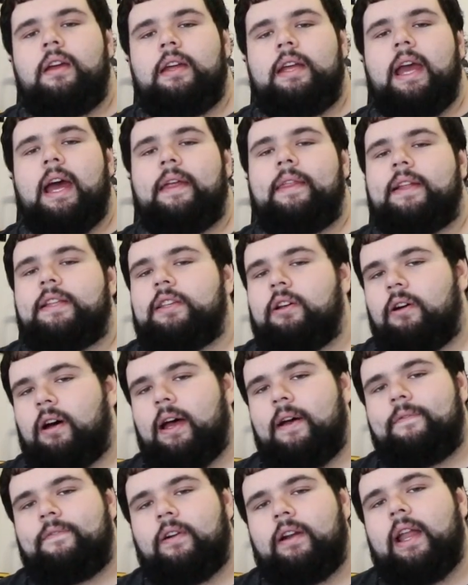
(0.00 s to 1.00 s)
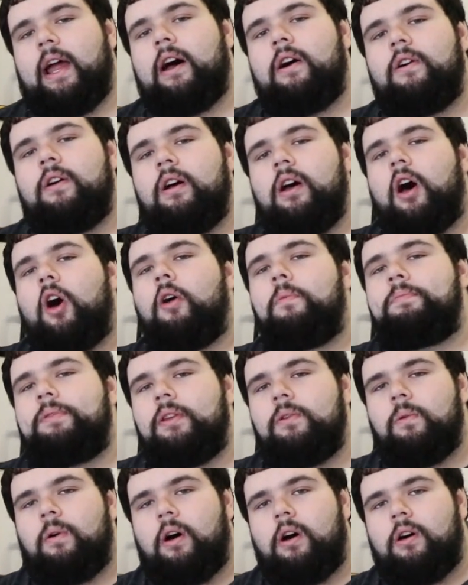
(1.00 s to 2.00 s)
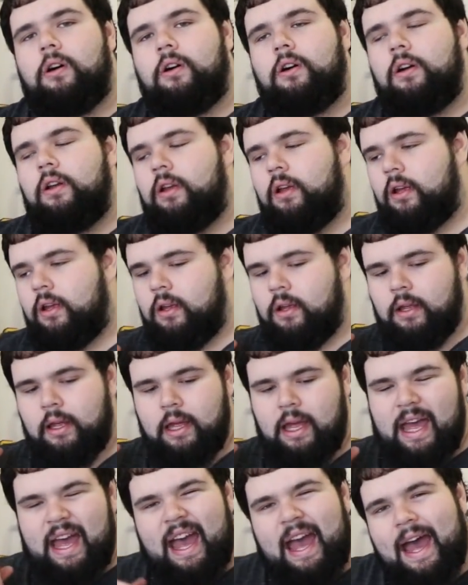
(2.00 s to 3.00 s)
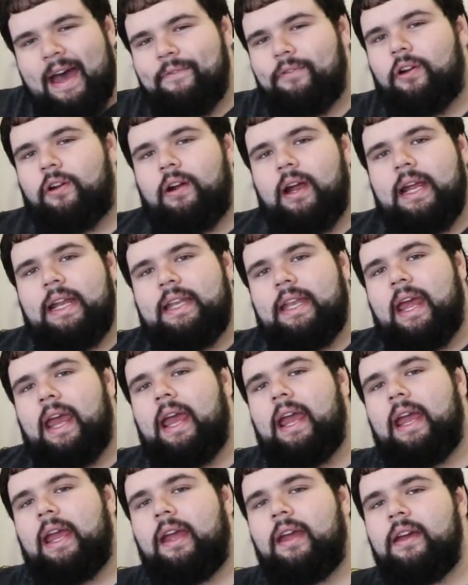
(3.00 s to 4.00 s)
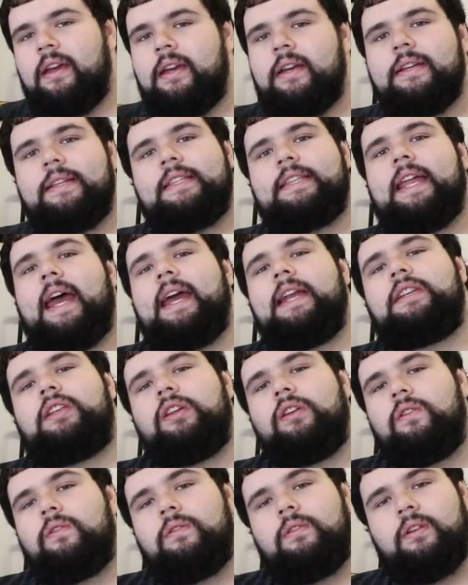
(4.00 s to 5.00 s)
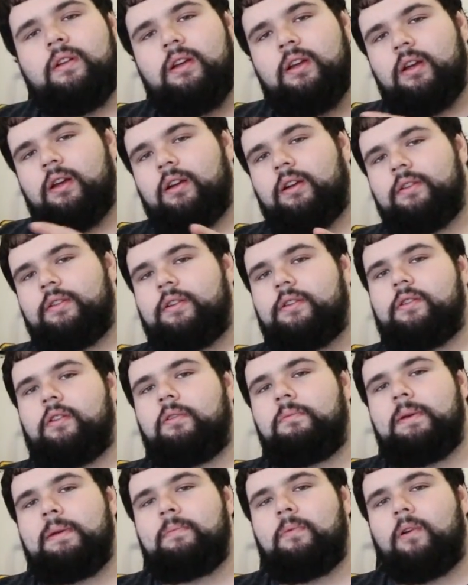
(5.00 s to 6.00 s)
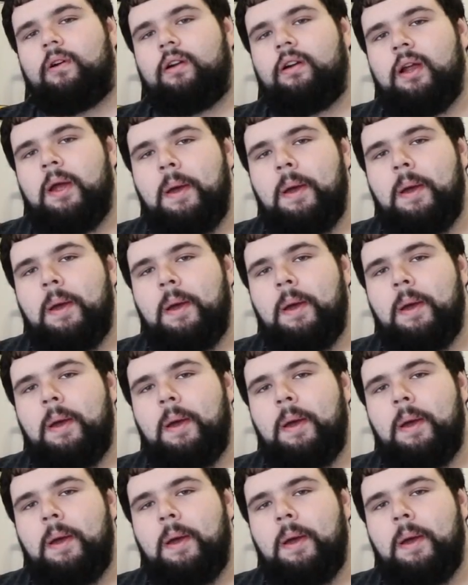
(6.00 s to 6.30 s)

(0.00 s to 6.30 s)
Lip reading: yeah, that's all I have for now. I hope you all have a great day. Stay tuned, because there's going to be more.